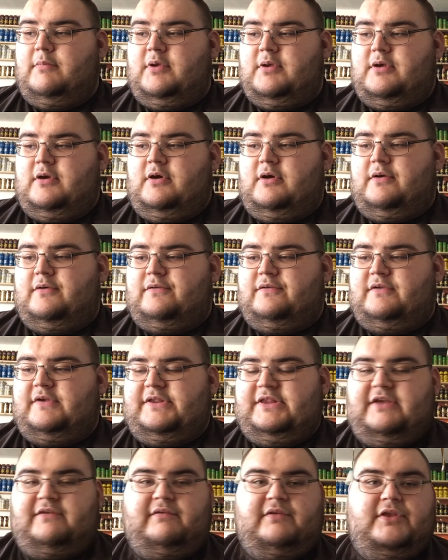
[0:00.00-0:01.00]
because
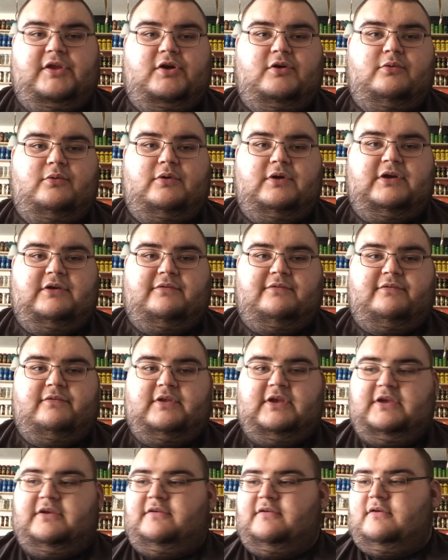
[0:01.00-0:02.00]
I never know if
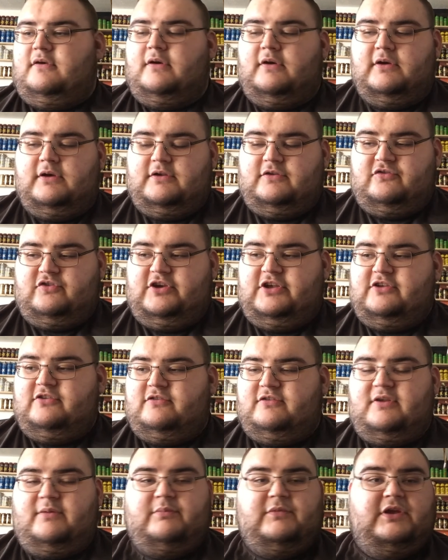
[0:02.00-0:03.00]
they
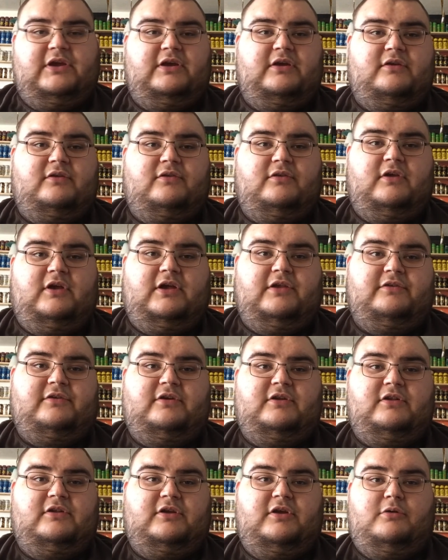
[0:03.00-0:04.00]
change something
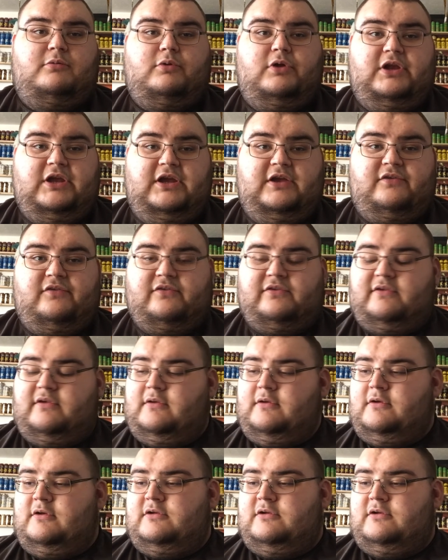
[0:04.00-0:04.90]
until the release.